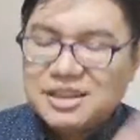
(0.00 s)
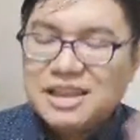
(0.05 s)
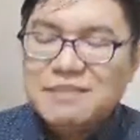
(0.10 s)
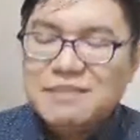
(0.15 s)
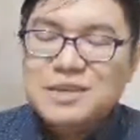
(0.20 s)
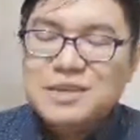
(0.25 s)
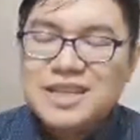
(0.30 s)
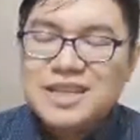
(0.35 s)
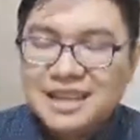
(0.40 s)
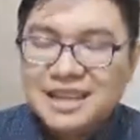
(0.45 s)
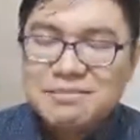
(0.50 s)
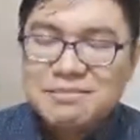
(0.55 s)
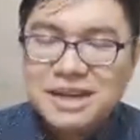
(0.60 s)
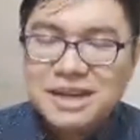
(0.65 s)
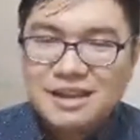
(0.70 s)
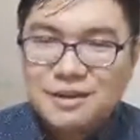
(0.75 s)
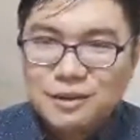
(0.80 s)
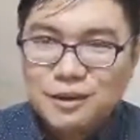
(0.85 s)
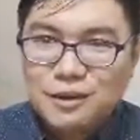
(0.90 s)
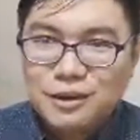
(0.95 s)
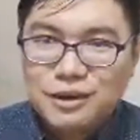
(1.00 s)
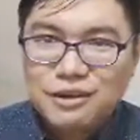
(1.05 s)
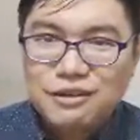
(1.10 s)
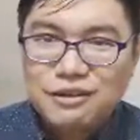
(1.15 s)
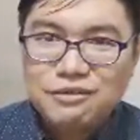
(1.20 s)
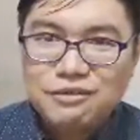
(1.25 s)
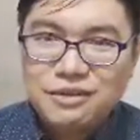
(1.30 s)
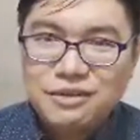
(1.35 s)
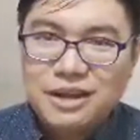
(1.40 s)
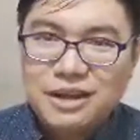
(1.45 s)
Michelle Marie Colon
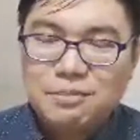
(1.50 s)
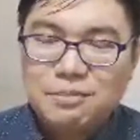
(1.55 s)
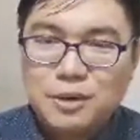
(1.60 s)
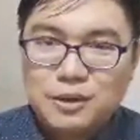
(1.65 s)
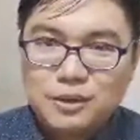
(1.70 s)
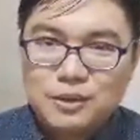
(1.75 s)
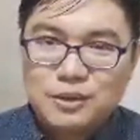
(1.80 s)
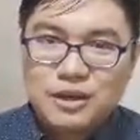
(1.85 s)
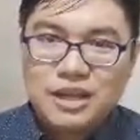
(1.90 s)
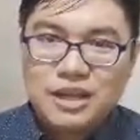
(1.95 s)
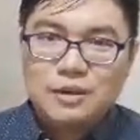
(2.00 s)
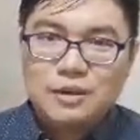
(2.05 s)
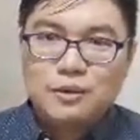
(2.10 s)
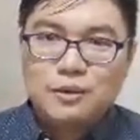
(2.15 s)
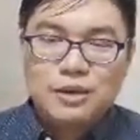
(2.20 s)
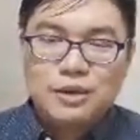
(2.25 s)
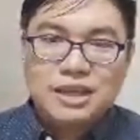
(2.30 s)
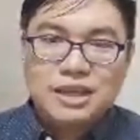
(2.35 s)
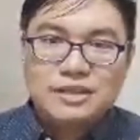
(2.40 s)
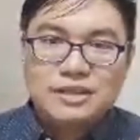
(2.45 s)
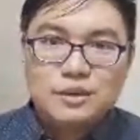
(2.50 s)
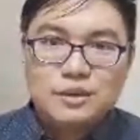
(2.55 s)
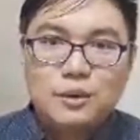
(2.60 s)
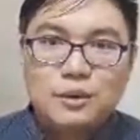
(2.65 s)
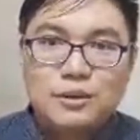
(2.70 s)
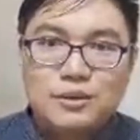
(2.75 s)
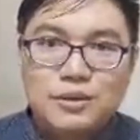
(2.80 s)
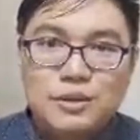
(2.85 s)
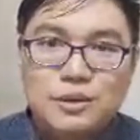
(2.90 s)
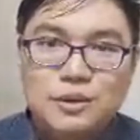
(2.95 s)
of Puerto Rico, who is
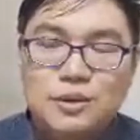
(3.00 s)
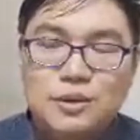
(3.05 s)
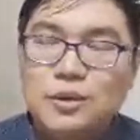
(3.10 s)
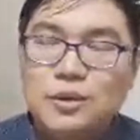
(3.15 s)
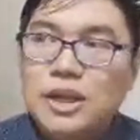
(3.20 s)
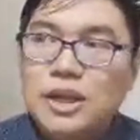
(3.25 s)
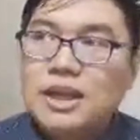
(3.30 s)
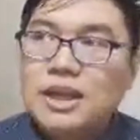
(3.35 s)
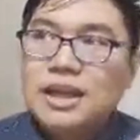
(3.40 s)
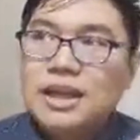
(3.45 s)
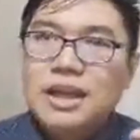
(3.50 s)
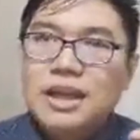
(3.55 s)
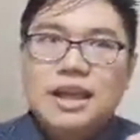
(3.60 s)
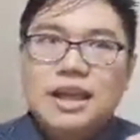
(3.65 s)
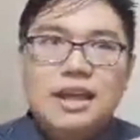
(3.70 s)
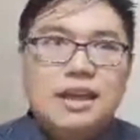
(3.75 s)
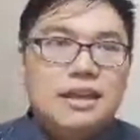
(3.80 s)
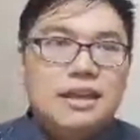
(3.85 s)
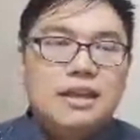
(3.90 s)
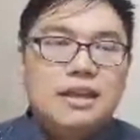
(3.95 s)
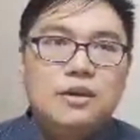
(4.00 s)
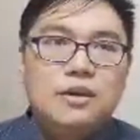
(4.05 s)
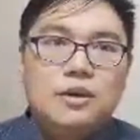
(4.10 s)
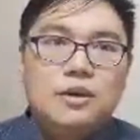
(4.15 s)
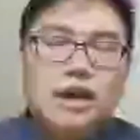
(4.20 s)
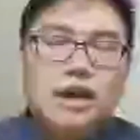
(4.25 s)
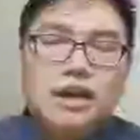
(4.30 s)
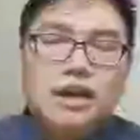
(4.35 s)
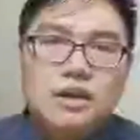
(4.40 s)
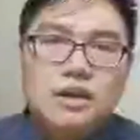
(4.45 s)
also, you
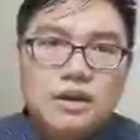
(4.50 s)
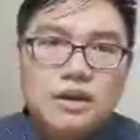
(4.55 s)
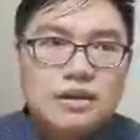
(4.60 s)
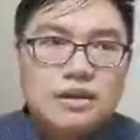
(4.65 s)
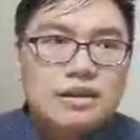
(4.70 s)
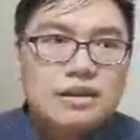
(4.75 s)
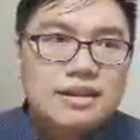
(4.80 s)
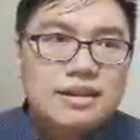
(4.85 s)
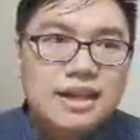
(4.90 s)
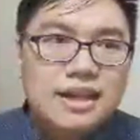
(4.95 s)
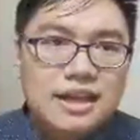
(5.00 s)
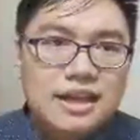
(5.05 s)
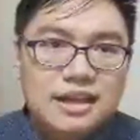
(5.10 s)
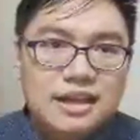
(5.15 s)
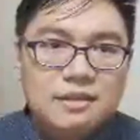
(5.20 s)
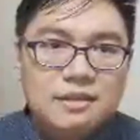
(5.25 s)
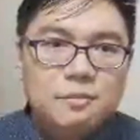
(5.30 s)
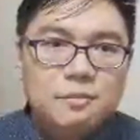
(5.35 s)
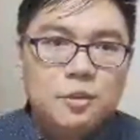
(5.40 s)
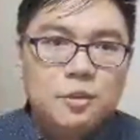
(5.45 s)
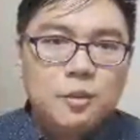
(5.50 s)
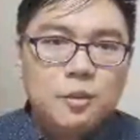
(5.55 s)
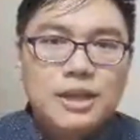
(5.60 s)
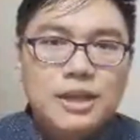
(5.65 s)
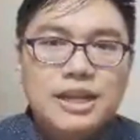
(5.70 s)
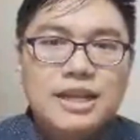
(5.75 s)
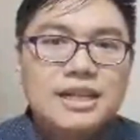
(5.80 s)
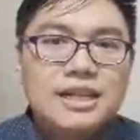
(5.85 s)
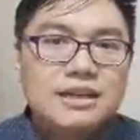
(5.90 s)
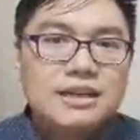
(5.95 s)
know, a girl na, when
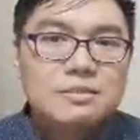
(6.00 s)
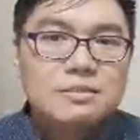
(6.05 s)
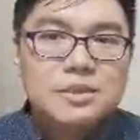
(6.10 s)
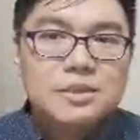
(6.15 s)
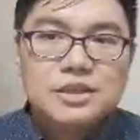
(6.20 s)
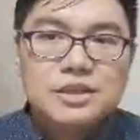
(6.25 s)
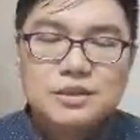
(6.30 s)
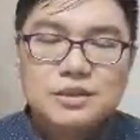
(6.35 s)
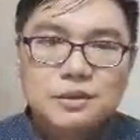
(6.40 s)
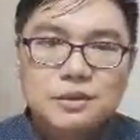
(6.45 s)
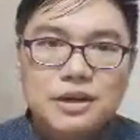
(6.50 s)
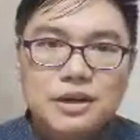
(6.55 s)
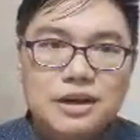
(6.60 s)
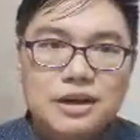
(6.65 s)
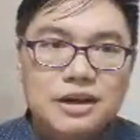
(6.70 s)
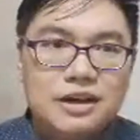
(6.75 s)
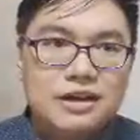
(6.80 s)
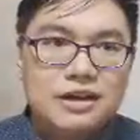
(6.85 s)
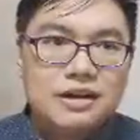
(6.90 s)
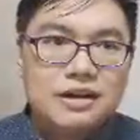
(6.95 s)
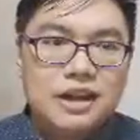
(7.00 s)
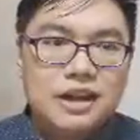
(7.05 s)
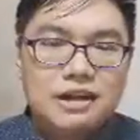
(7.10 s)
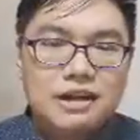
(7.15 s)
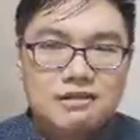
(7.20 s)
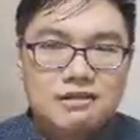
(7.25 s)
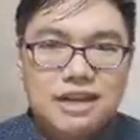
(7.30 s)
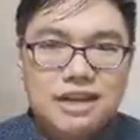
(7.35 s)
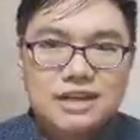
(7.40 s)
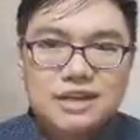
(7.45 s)
it comes to her
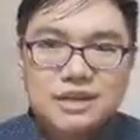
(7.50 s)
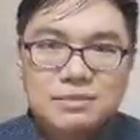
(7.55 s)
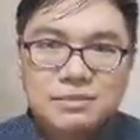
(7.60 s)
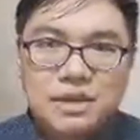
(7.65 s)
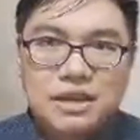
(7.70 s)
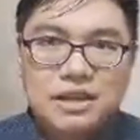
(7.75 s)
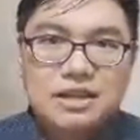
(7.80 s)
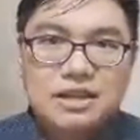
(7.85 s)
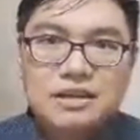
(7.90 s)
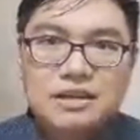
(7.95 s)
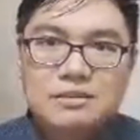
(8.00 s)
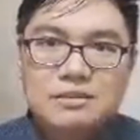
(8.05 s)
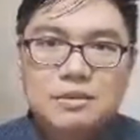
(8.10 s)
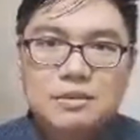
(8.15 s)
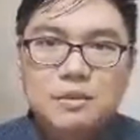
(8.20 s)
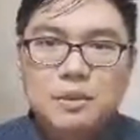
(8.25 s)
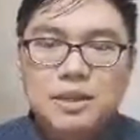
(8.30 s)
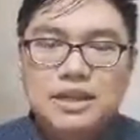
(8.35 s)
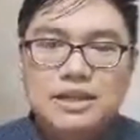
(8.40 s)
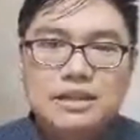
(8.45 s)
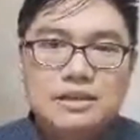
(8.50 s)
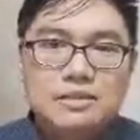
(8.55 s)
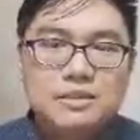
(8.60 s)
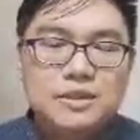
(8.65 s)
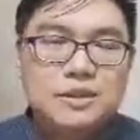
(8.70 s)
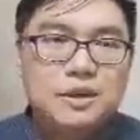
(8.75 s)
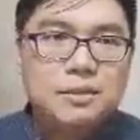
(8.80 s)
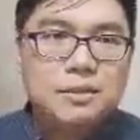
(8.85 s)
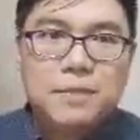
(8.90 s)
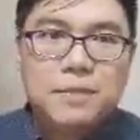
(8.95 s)
resume, when it comes
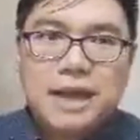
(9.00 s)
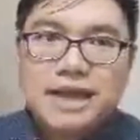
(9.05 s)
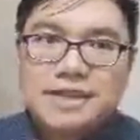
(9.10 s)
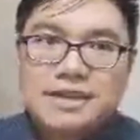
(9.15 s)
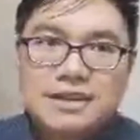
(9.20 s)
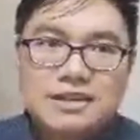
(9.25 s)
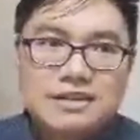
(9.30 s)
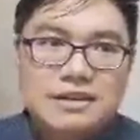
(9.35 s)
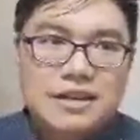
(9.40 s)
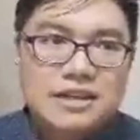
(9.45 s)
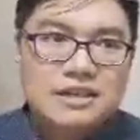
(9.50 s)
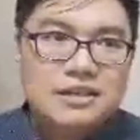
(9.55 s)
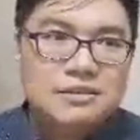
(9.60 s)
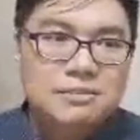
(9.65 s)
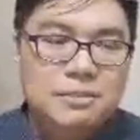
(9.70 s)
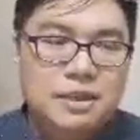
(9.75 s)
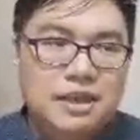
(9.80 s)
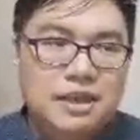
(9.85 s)
to her pageant resume,